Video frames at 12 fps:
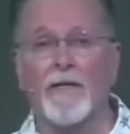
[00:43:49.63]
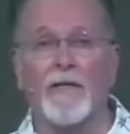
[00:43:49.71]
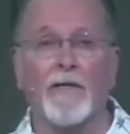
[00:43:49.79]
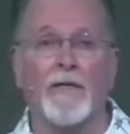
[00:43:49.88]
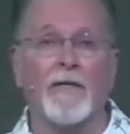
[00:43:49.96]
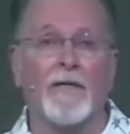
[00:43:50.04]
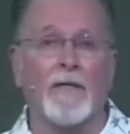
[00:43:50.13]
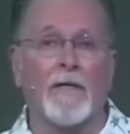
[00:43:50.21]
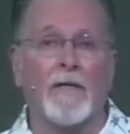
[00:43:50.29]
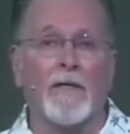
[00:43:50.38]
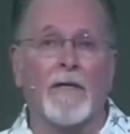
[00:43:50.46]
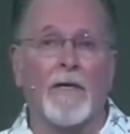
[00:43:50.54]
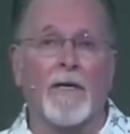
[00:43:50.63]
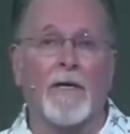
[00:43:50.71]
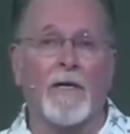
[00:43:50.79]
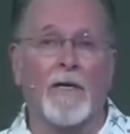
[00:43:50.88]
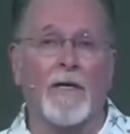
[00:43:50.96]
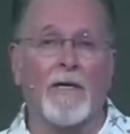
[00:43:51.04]

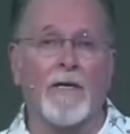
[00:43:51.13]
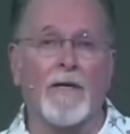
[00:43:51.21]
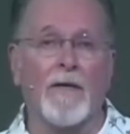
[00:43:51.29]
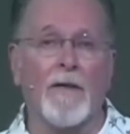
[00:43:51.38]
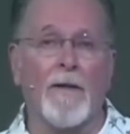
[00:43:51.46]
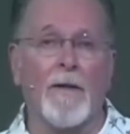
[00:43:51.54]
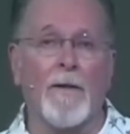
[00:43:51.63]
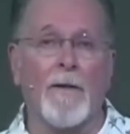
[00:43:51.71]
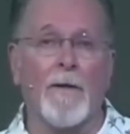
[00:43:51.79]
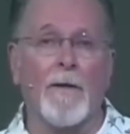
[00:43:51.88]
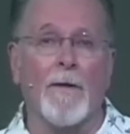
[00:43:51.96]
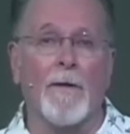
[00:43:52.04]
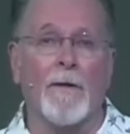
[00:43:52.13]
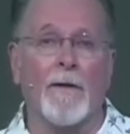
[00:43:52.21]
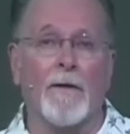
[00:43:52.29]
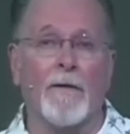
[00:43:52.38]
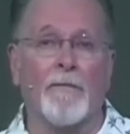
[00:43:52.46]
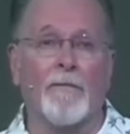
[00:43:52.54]

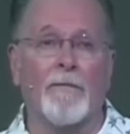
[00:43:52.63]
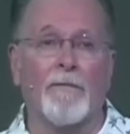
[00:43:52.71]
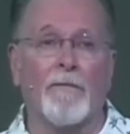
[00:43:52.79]
Nothing is said.